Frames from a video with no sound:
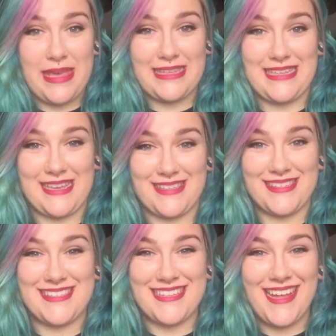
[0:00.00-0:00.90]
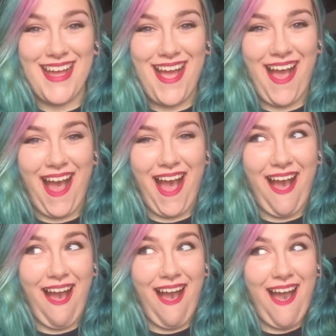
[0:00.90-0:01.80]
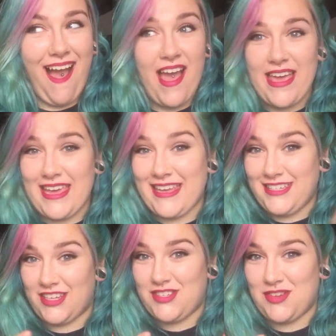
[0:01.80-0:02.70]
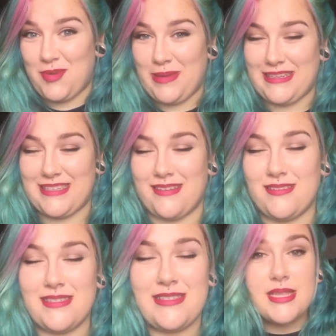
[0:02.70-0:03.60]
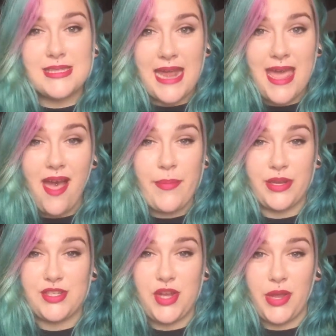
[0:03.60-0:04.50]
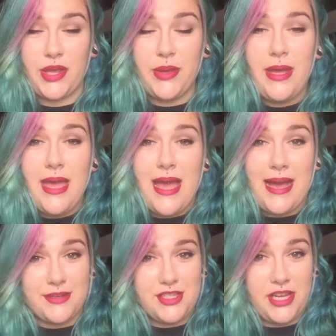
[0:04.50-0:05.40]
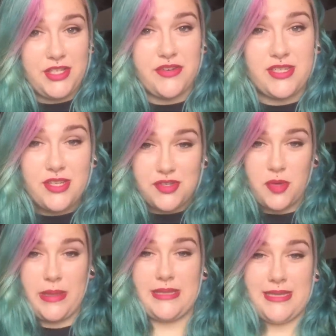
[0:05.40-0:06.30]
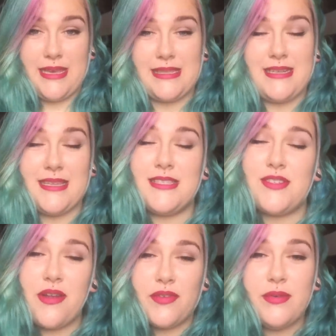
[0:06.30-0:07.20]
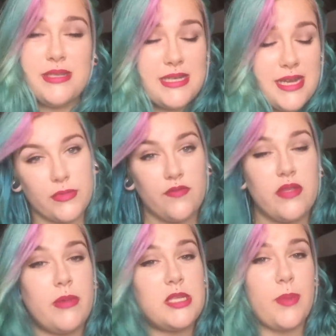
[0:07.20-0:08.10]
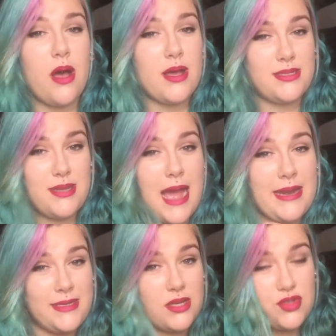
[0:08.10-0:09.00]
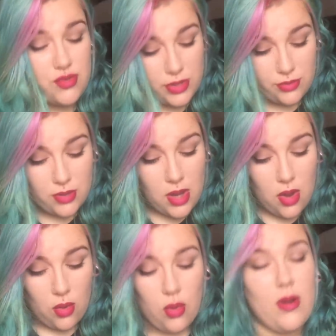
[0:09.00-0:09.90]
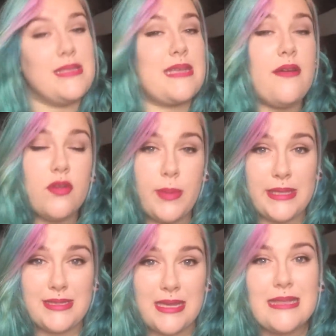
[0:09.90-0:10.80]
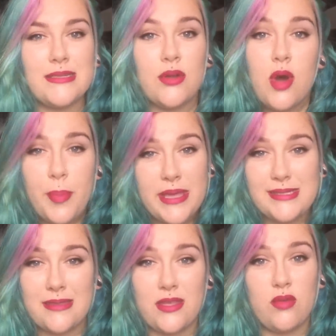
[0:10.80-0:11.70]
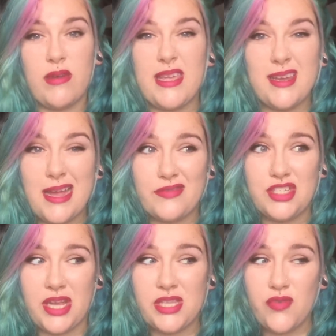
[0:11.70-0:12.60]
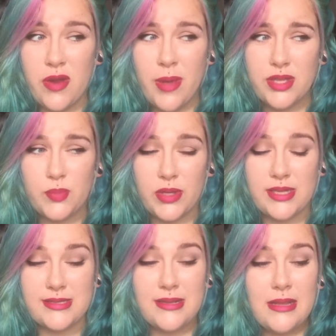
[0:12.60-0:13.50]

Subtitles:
piercings. Industrial piercings. Today I'm going to show you how to change your industrial piercing. It's nice and straightforward. For the most part, an industrial or a scaffold piercing is not a piercing that you're really going to have to change very much, because